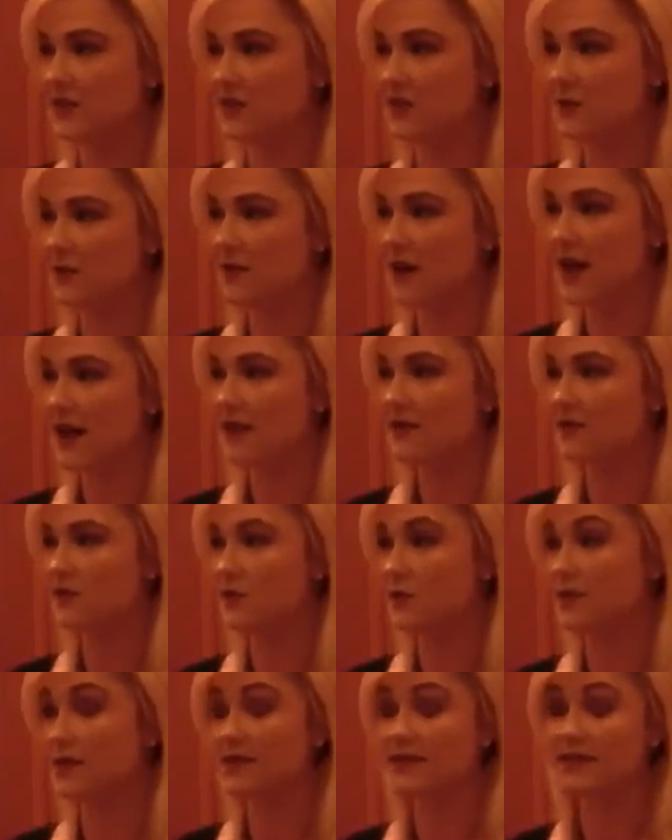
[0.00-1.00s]
to do that.
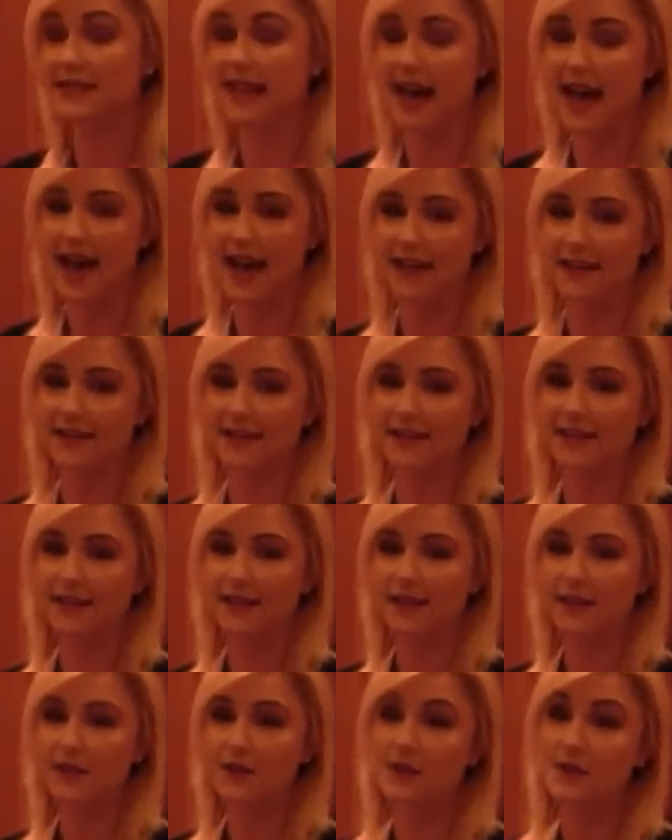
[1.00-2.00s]
You can tag
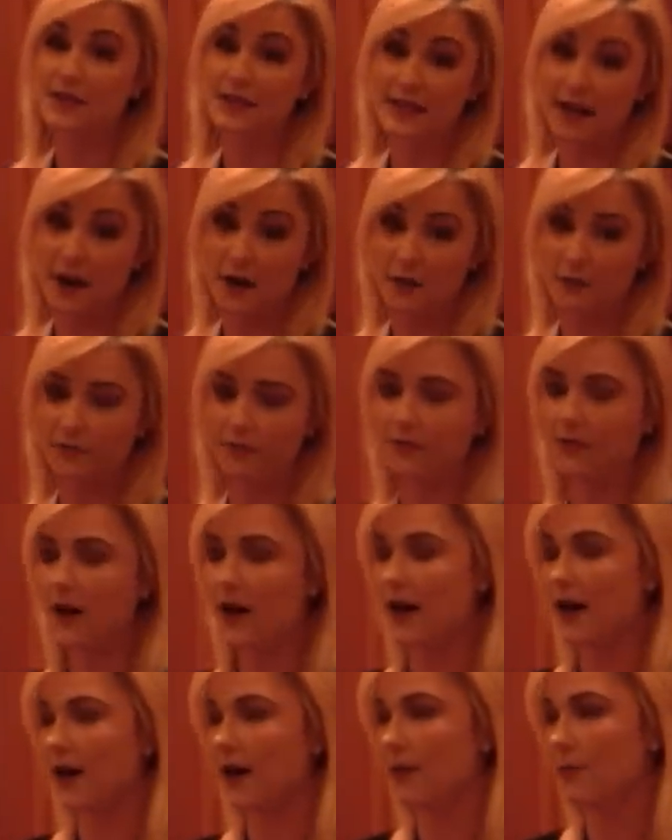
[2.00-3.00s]
yourself
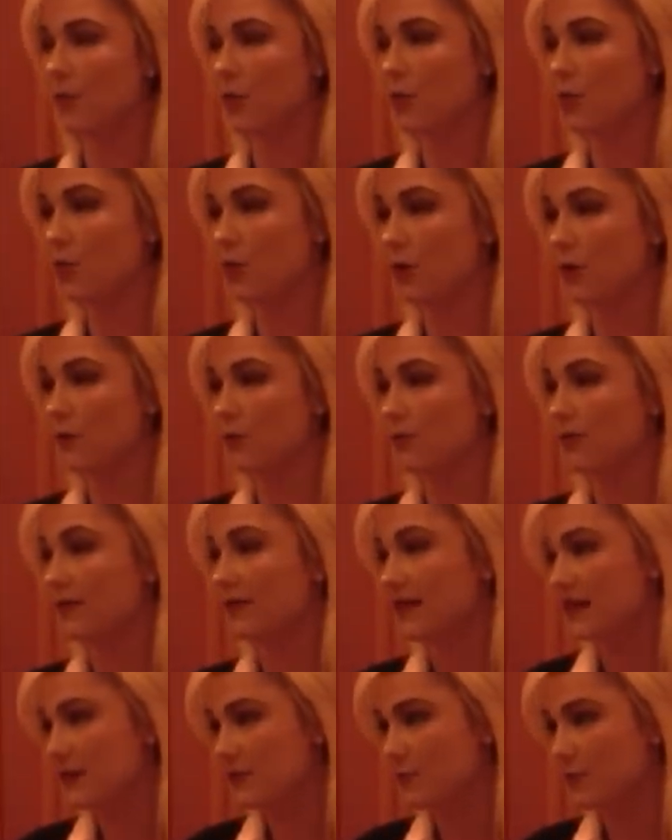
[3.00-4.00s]
or
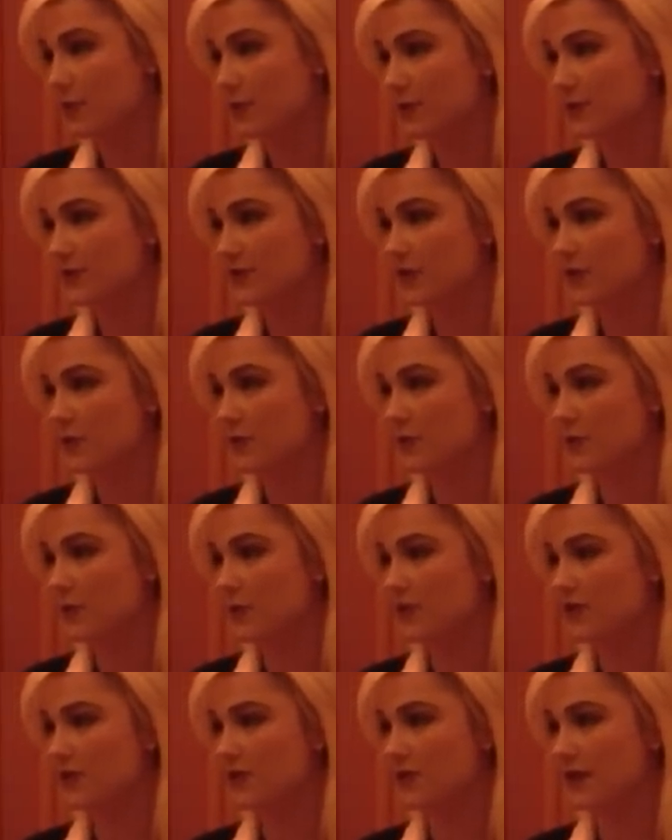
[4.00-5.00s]
with keywords, to
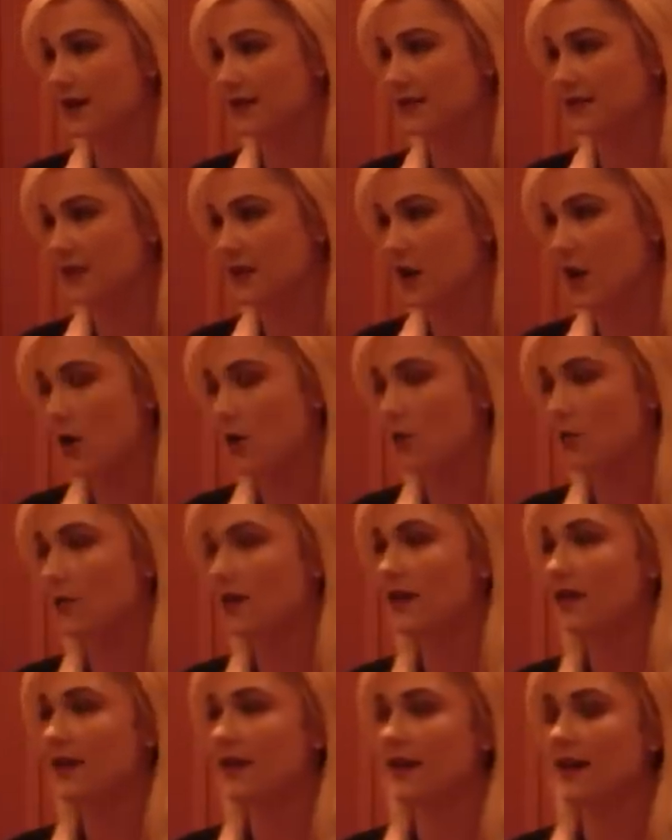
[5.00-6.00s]
increase your
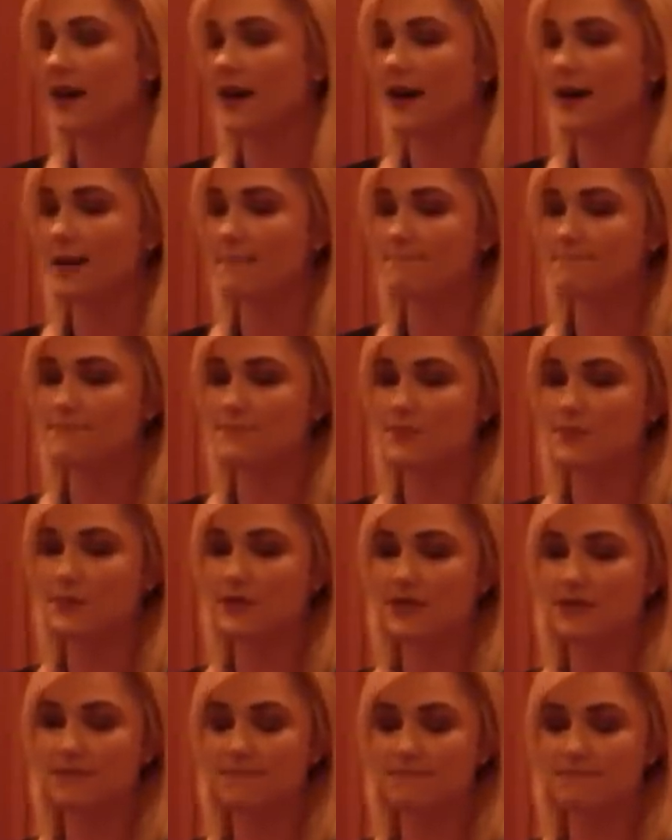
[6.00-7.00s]
SEO.
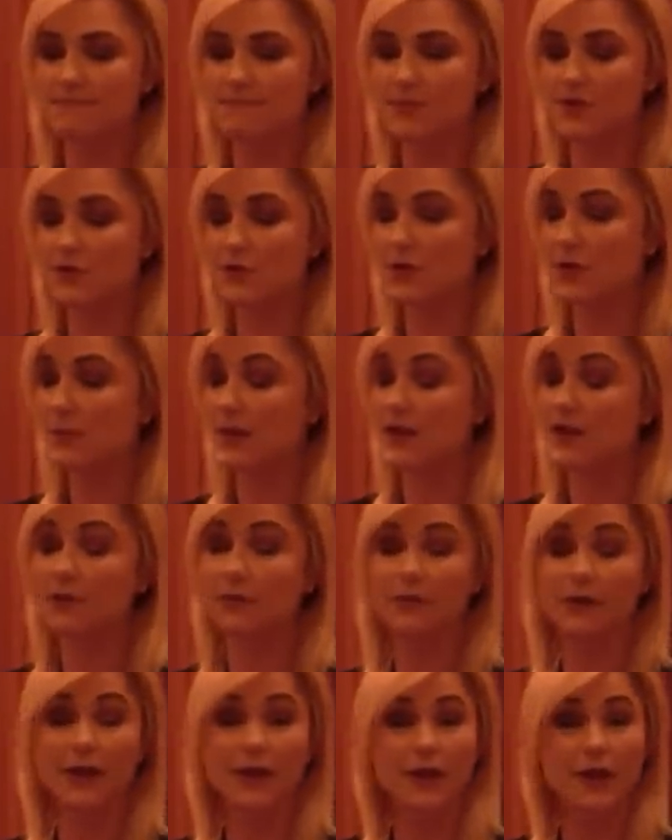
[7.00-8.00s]
You can make
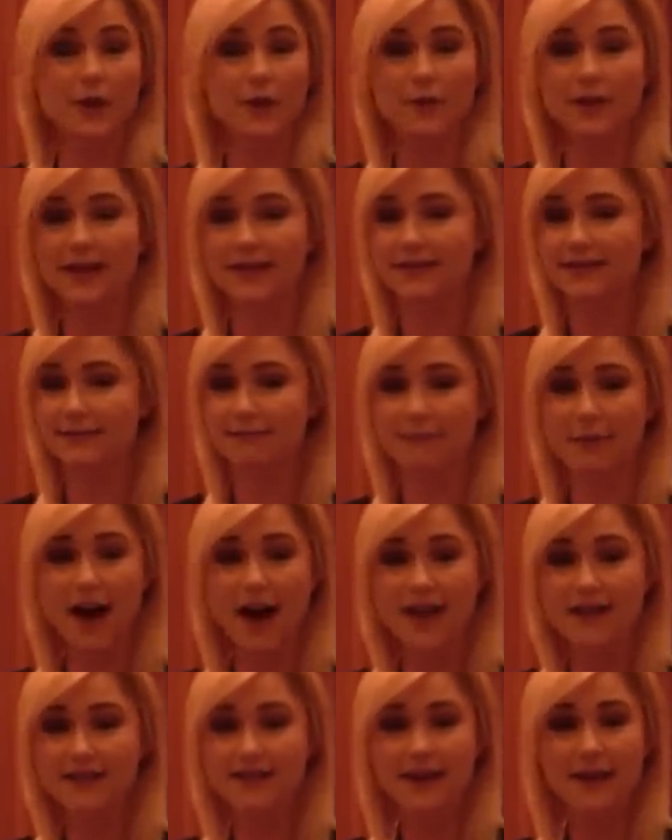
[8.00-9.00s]
your video as
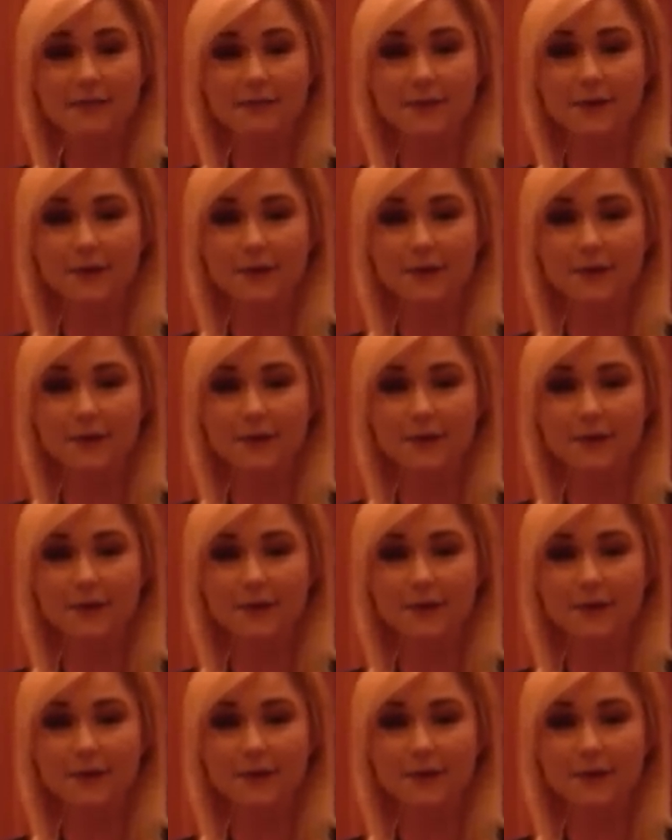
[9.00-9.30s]
high def